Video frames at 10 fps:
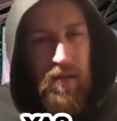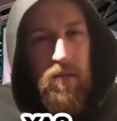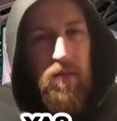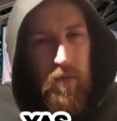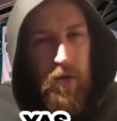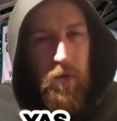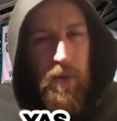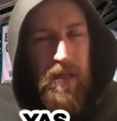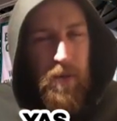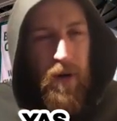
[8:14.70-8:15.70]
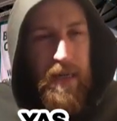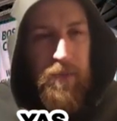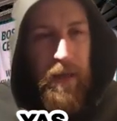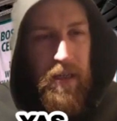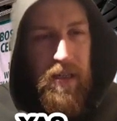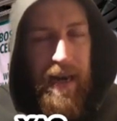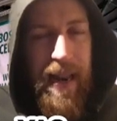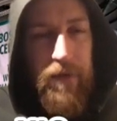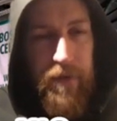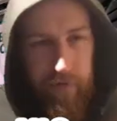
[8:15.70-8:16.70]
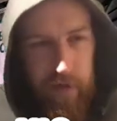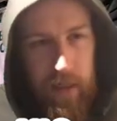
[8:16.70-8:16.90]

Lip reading: was you a bit surprised by just the length of it?